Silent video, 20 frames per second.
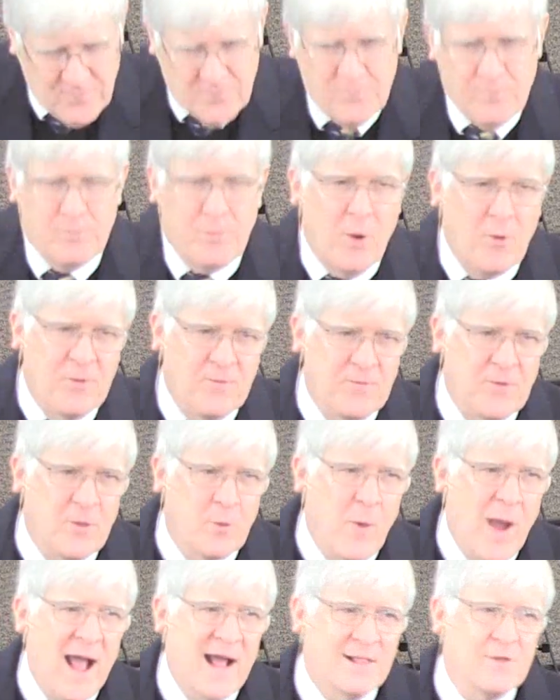both for the
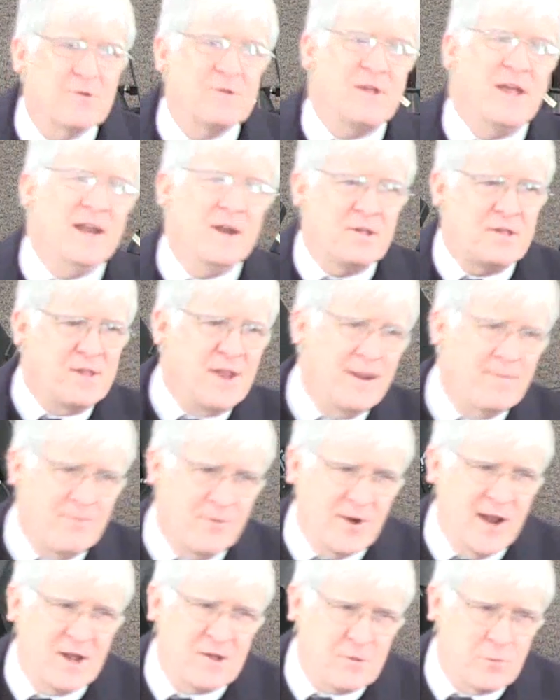Wagglers and to set up
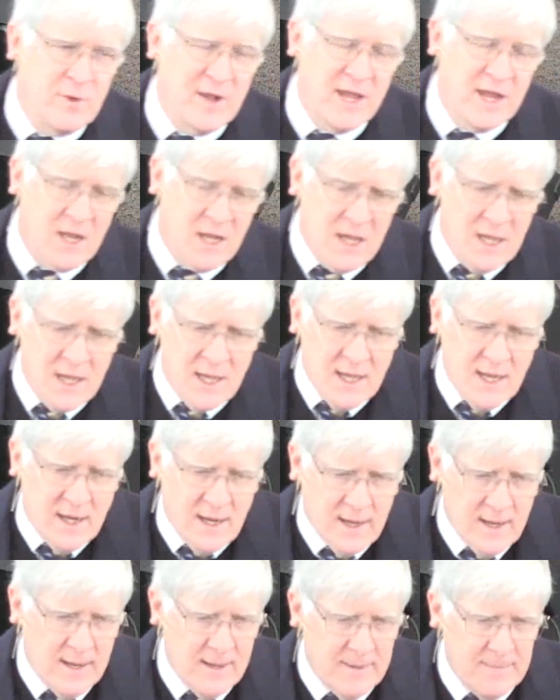for next week.
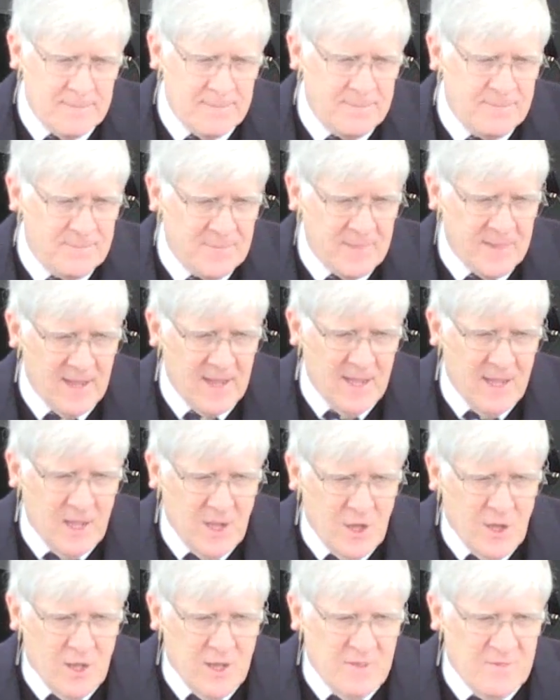Um,
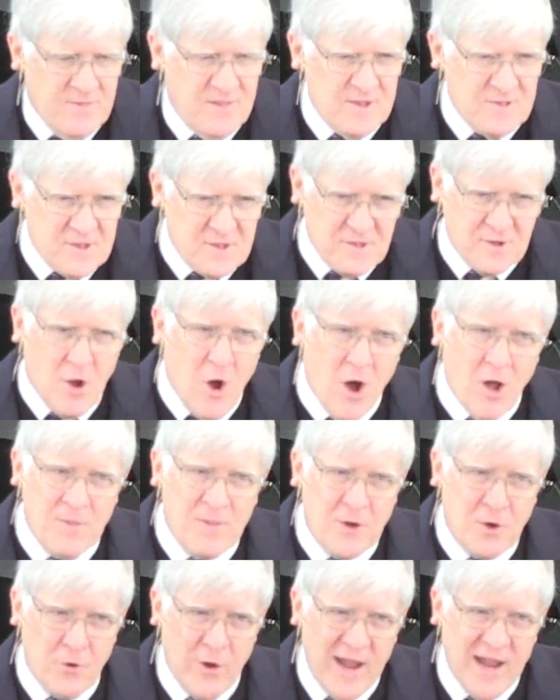this is called
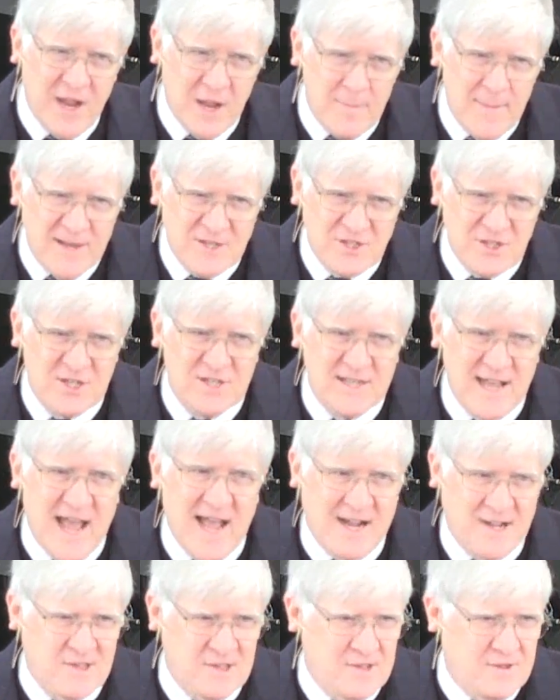the Great Commission
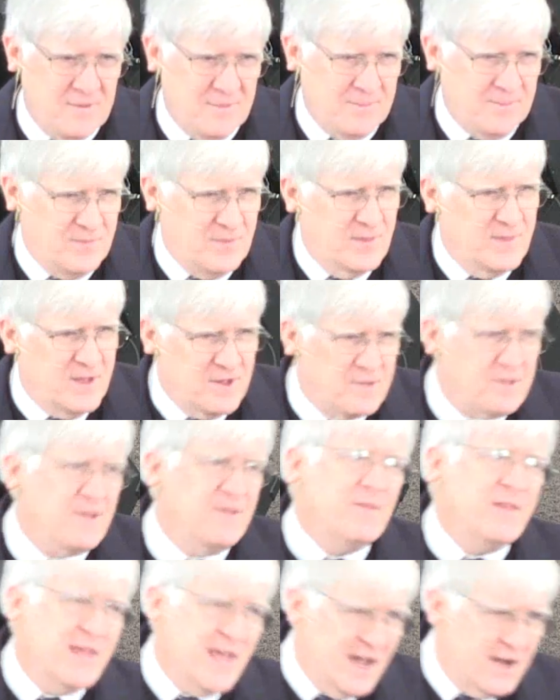text. This
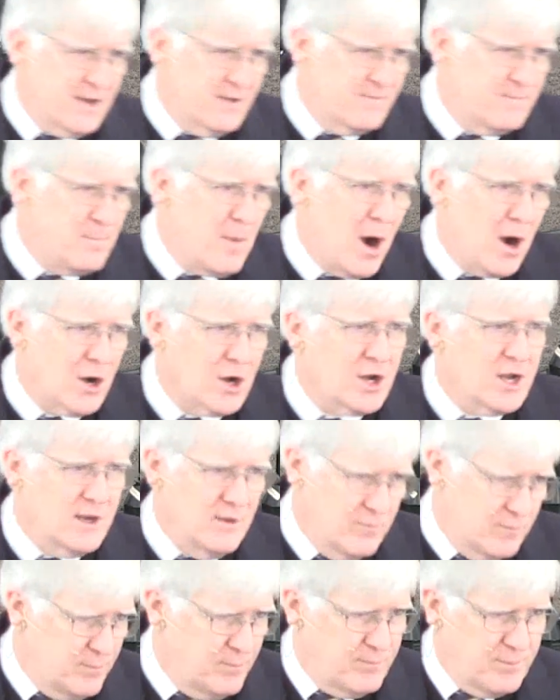in the end of Mark,
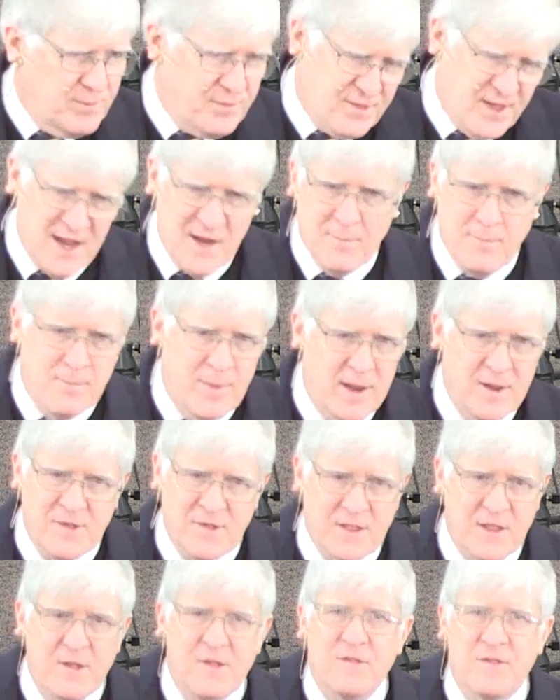saying
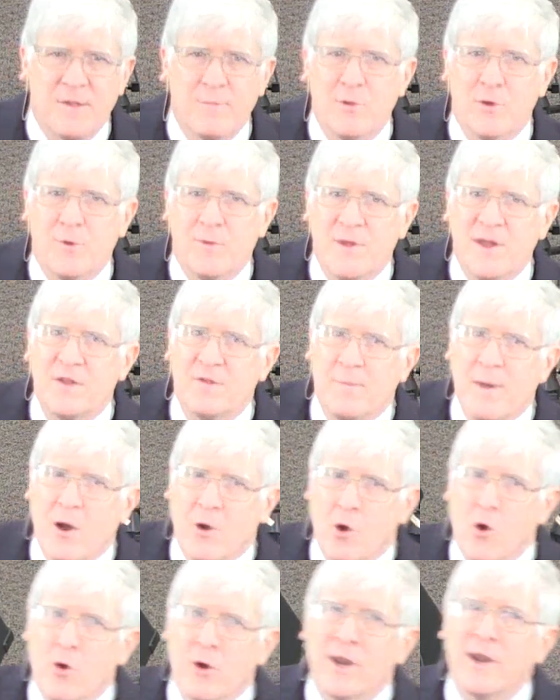basically similar things
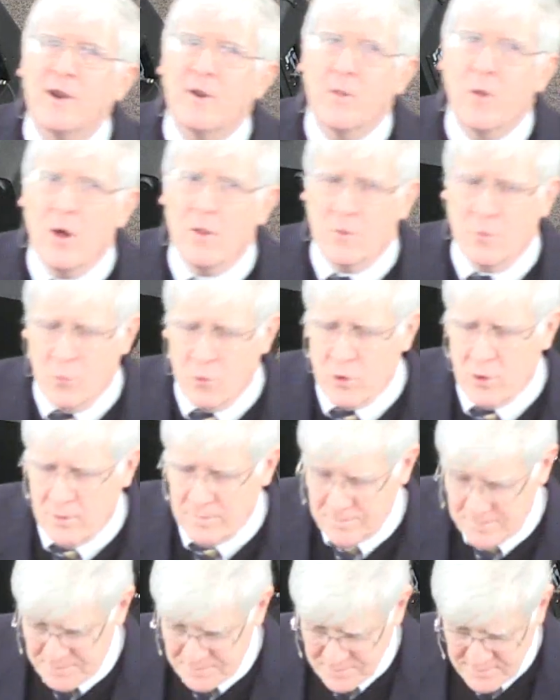about going into all the world.